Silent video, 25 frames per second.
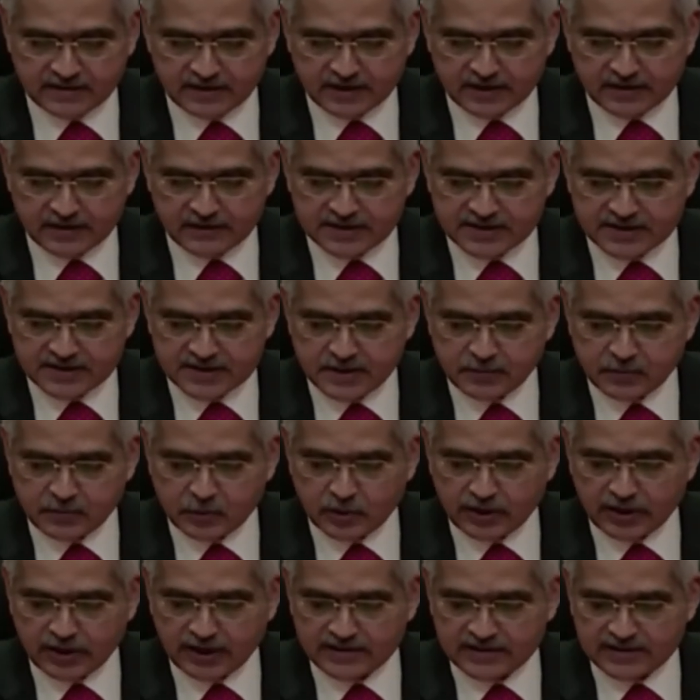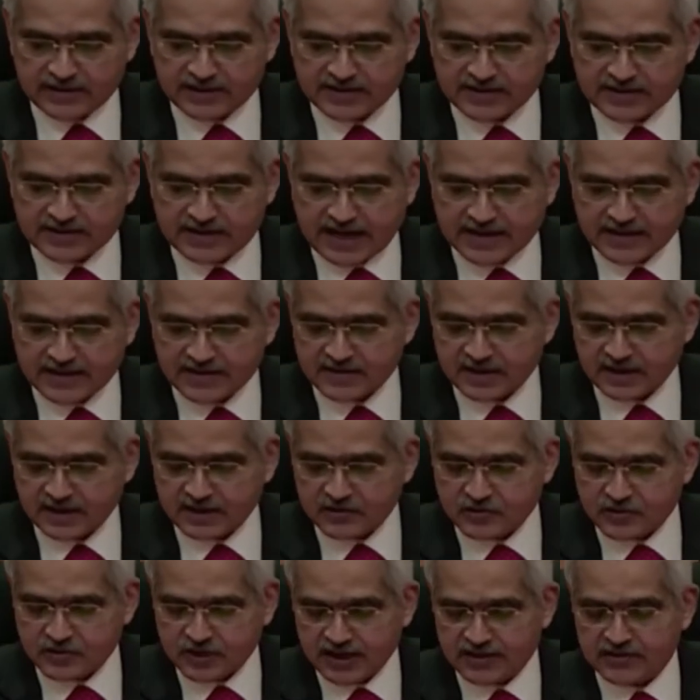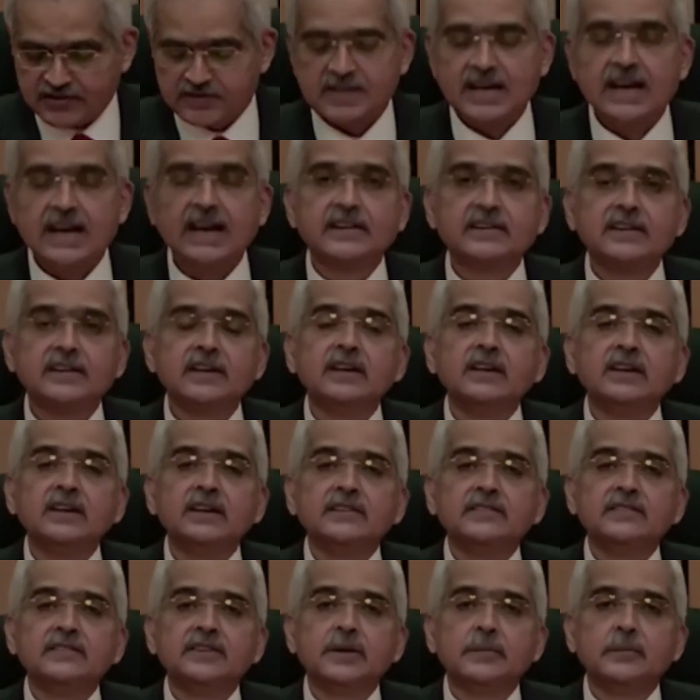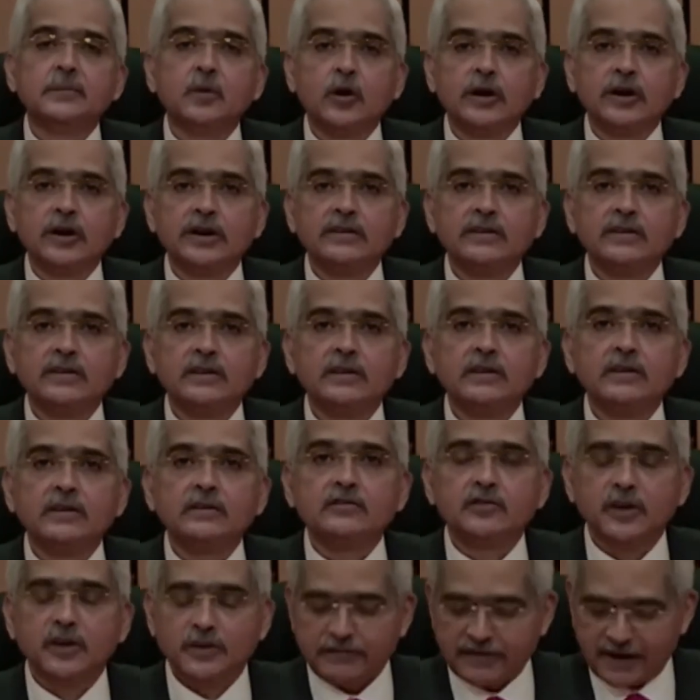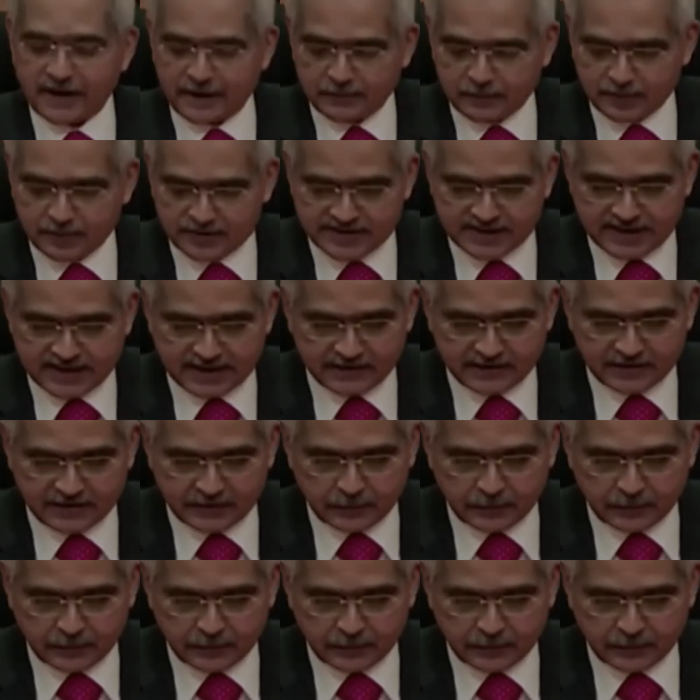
The reverse repo rate stands unchanged at 3.35%.